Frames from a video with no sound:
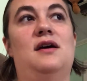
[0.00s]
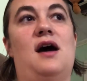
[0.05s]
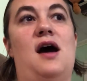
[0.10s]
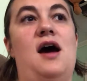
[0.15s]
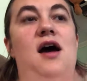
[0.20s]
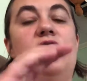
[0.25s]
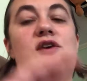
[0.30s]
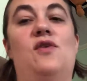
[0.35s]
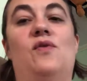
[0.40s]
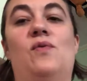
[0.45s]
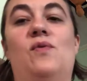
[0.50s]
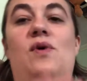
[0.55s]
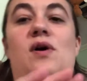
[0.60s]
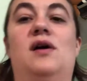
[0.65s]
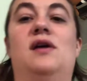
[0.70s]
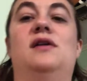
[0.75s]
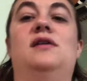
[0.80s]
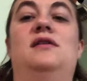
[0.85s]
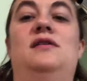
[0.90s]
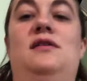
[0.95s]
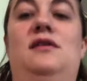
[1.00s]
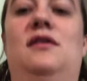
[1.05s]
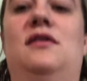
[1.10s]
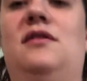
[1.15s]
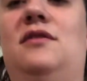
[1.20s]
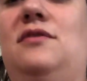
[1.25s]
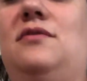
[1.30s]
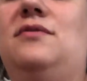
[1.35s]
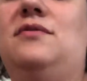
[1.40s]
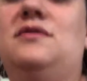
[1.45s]
I don't want,
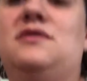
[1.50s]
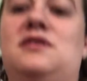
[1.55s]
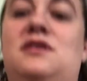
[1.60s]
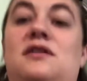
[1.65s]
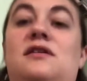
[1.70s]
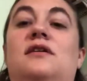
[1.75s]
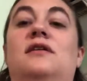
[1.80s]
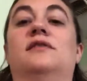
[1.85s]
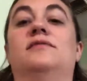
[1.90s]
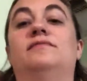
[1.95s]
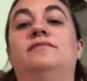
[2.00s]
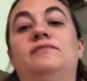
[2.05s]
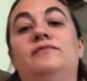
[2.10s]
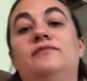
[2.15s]
to